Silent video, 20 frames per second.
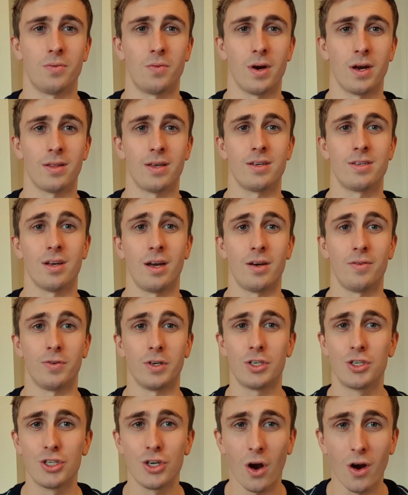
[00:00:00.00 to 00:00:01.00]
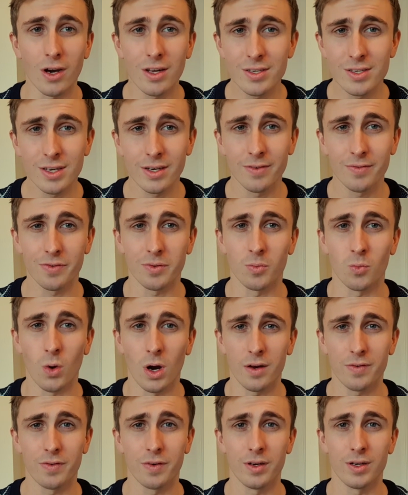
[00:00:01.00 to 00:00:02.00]
where they signed Richarlison from
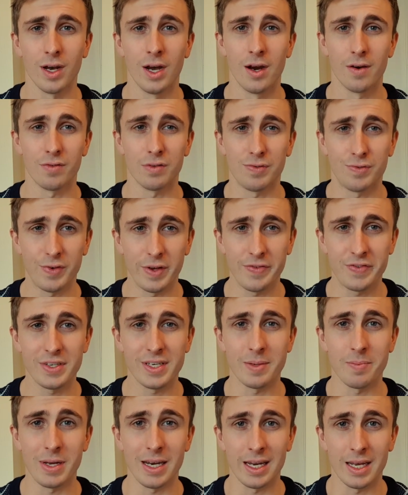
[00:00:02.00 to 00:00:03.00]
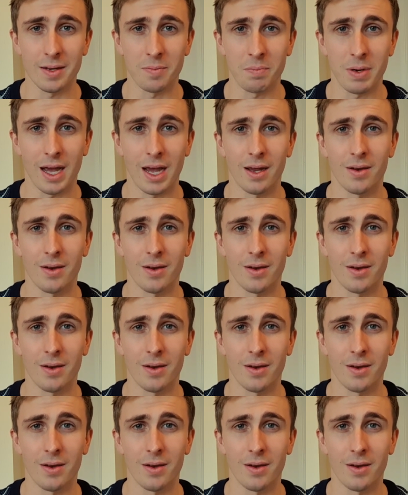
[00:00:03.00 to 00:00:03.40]
Watford for £50 million,